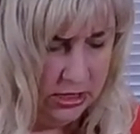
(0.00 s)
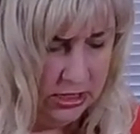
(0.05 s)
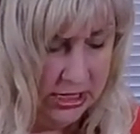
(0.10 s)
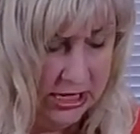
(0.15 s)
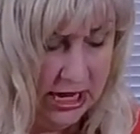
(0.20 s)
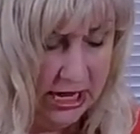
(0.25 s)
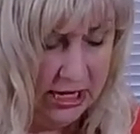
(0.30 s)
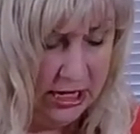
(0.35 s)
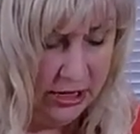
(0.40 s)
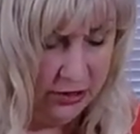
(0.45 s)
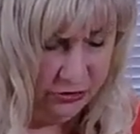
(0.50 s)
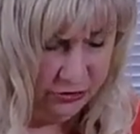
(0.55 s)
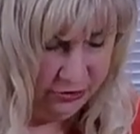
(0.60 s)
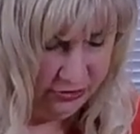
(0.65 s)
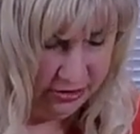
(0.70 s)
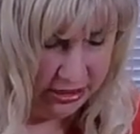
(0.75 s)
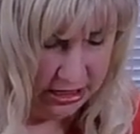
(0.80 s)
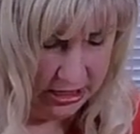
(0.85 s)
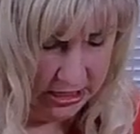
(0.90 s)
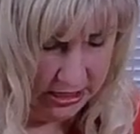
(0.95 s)
10-inch
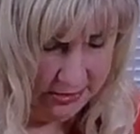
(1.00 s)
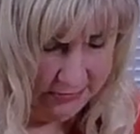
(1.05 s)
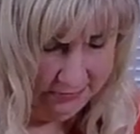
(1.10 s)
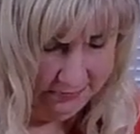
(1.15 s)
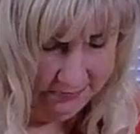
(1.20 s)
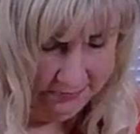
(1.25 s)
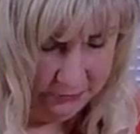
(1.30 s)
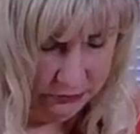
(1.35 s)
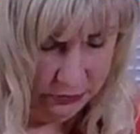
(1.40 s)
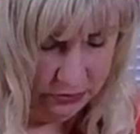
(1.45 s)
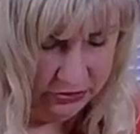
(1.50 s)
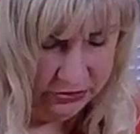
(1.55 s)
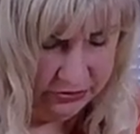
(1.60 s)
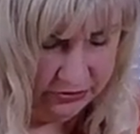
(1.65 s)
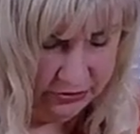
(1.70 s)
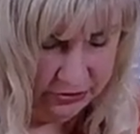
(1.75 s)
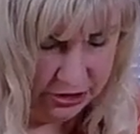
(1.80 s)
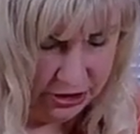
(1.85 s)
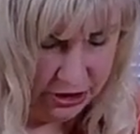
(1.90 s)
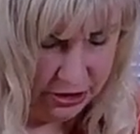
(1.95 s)
sign, which
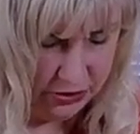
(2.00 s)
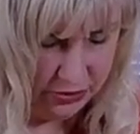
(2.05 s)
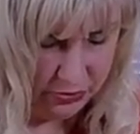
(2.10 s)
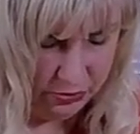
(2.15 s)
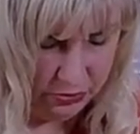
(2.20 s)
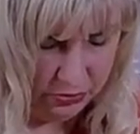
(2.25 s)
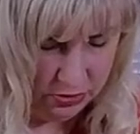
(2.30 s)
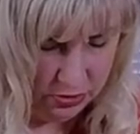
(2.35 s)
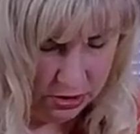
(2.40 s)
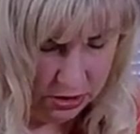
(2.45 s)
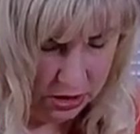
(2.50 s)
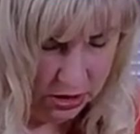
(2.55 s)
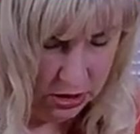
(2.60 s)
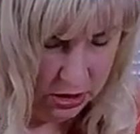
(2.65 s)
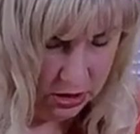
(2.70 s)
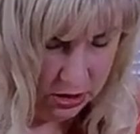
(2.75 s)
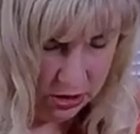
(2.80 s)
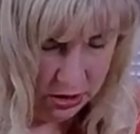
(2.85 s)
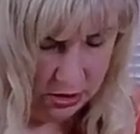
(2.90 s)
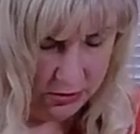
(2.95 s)
is new
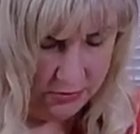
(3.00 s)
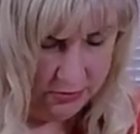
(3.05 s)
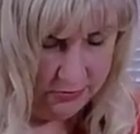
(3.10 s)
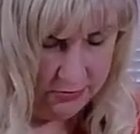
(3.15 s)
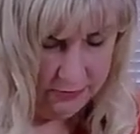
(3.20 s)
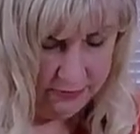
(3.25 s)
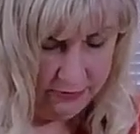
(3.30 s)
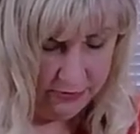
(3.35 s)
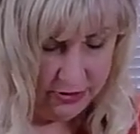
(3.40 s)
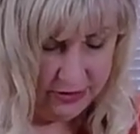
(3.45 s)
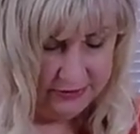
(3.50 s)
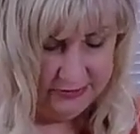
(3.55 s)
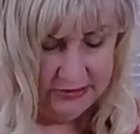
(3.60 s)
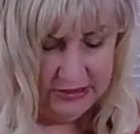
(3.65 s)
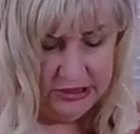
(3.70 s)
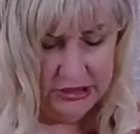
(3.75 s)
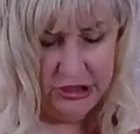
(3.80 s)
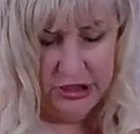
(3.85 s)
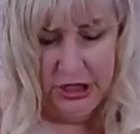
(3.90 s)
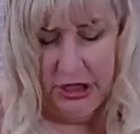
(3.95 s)
for us
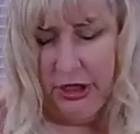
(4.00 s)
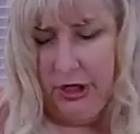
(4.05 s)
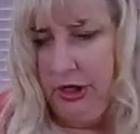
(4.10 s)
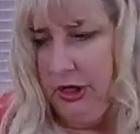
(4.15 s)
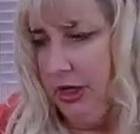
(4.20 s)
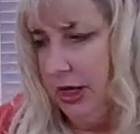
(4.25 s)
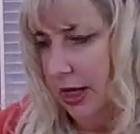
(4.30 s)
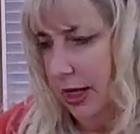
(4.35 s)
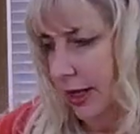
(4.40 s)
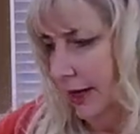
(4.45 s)
this year,